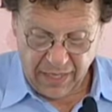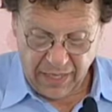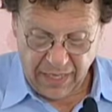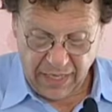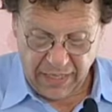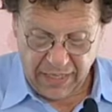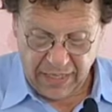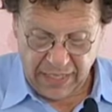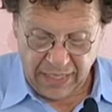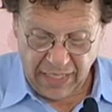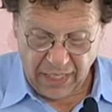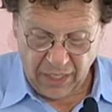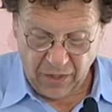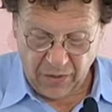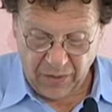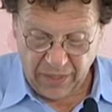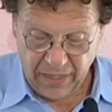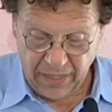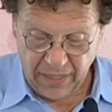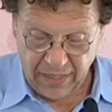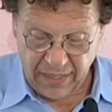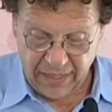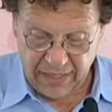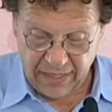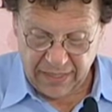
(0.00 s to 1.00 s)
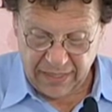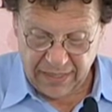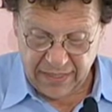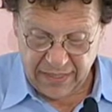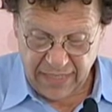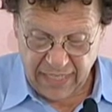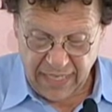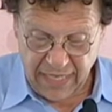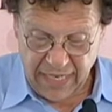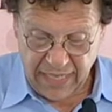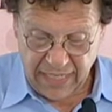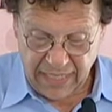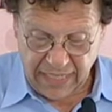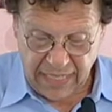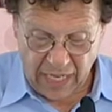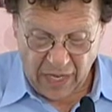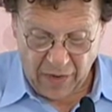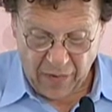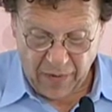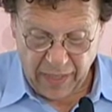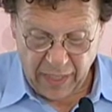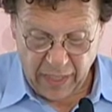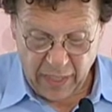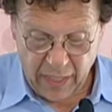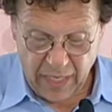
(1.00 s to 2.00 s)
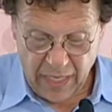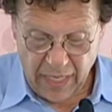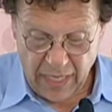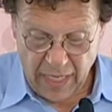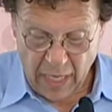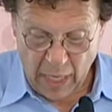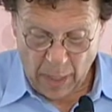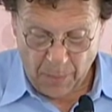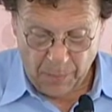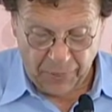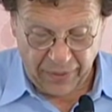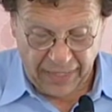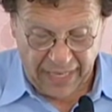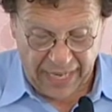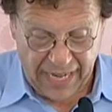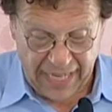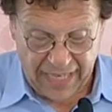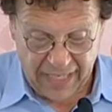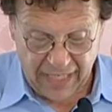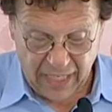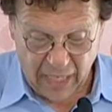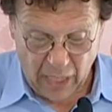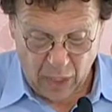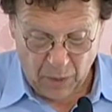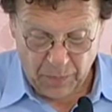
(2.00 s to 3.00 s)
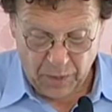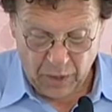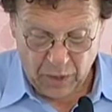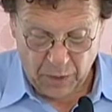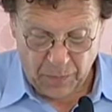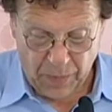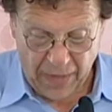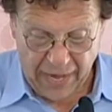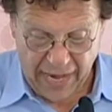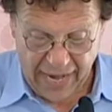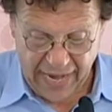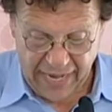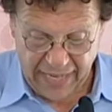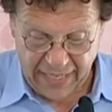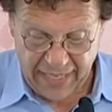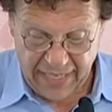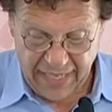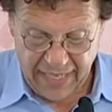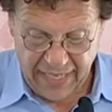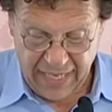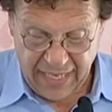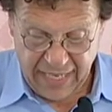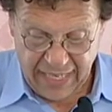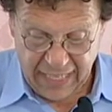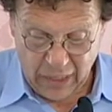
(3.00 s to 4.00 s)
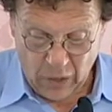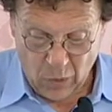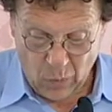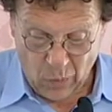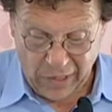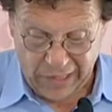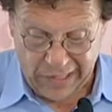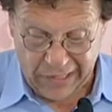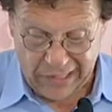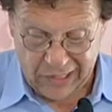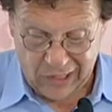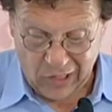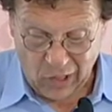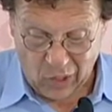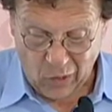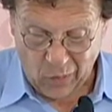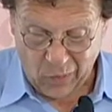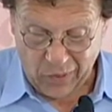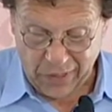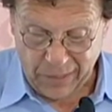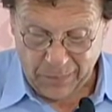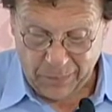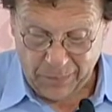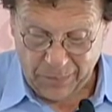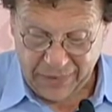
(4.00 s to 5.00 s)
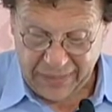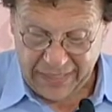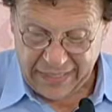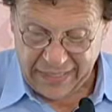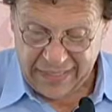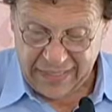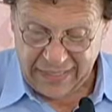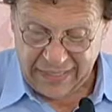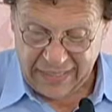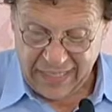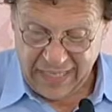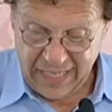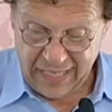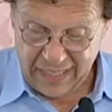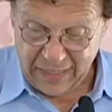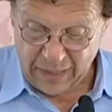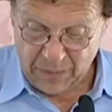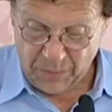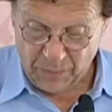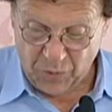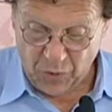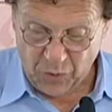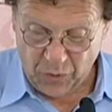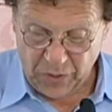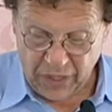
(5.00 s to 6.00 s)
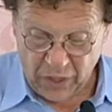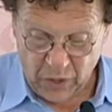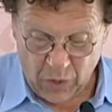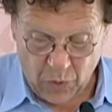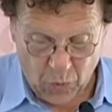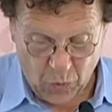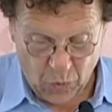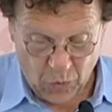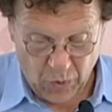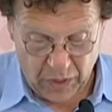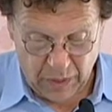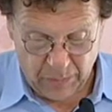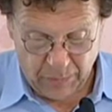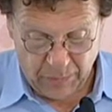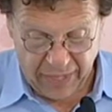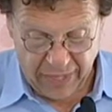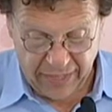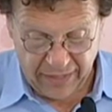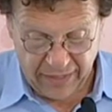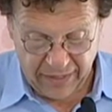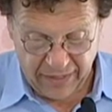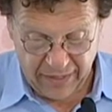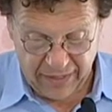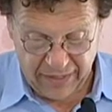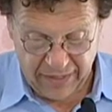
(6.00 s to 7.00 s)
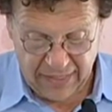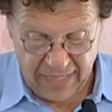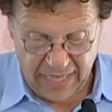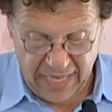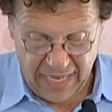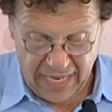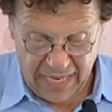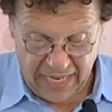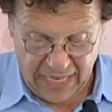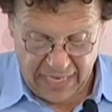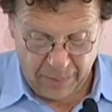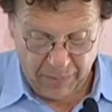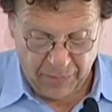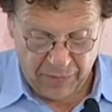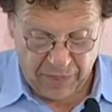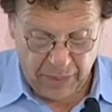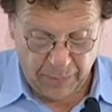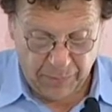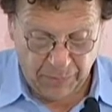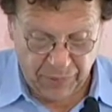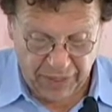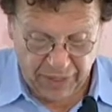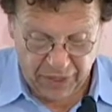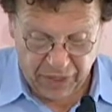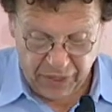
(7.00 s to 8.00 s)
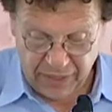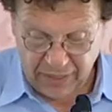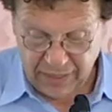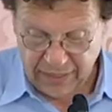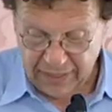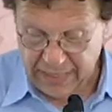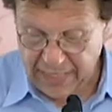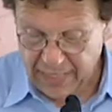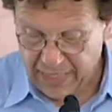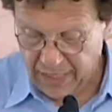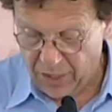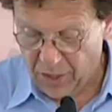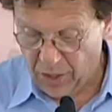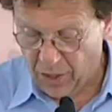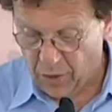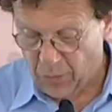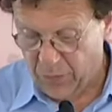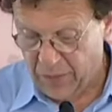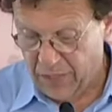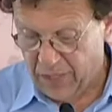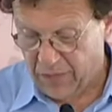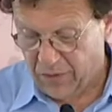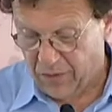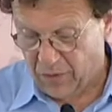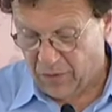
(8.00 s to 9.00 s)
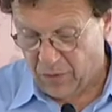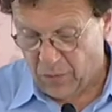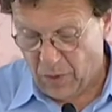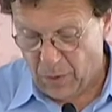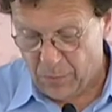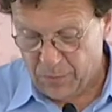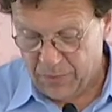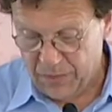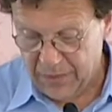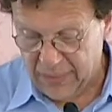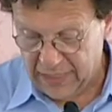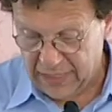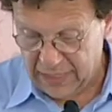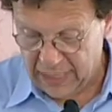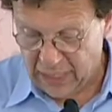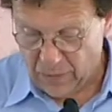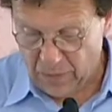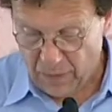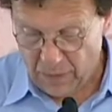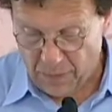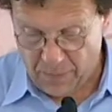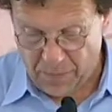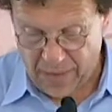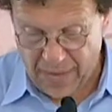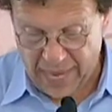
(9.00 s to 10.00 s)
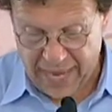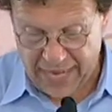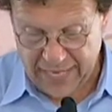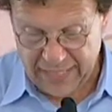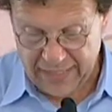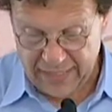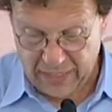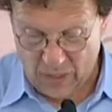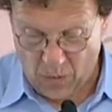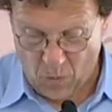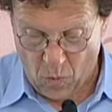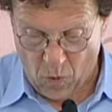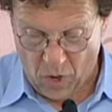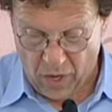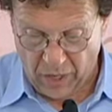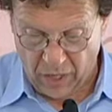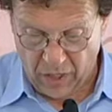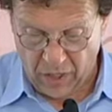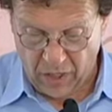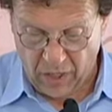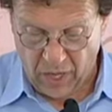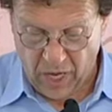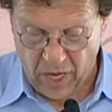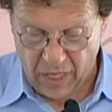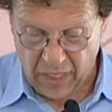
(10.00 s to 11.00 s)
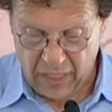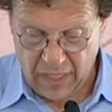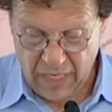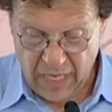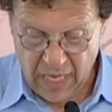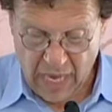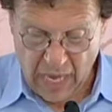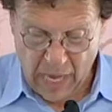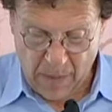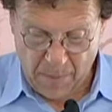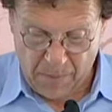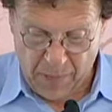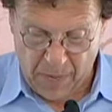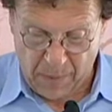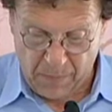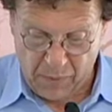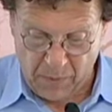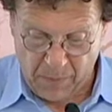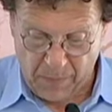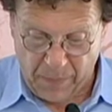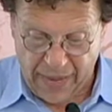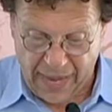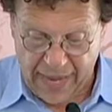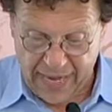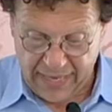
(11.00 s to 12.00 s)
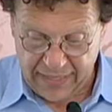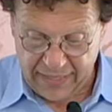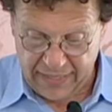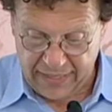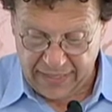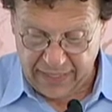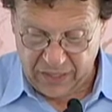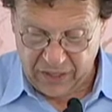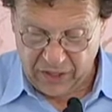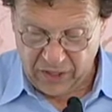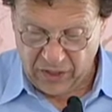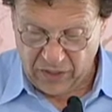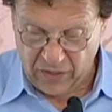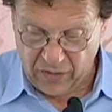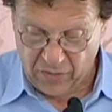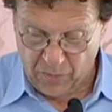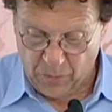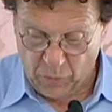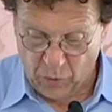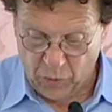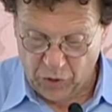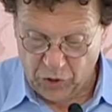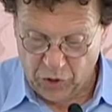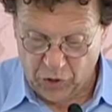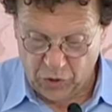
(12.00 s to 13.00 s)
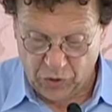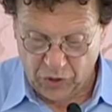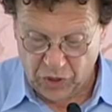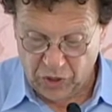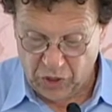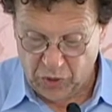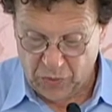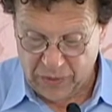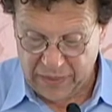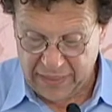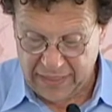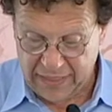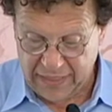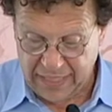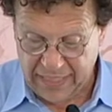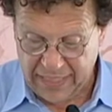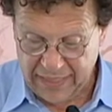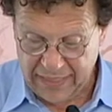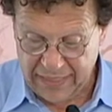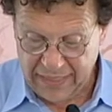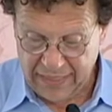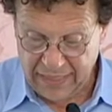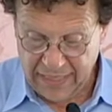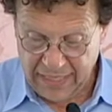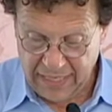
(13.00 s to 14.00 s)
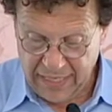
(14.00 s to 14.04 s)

And here he is carrying a black garbage bag into what he has already placed some broken Coors bottles, an empty bleach container, three crumpled cigarette packs, and a waterlogged paperback edition of Bonjour Tristesse